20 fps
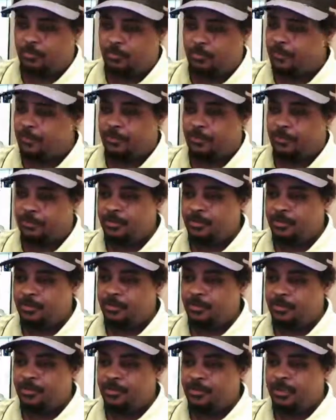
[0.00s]
up here.
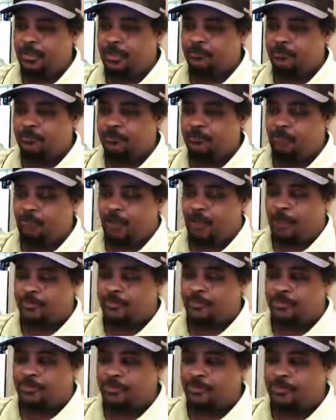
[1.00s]

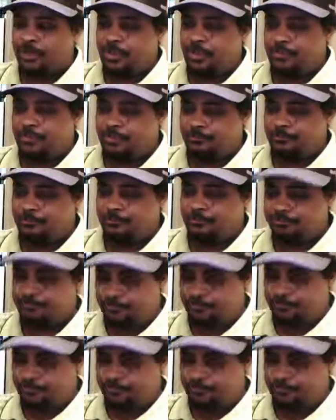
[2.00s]
Drivers, I'm gonna tell you something.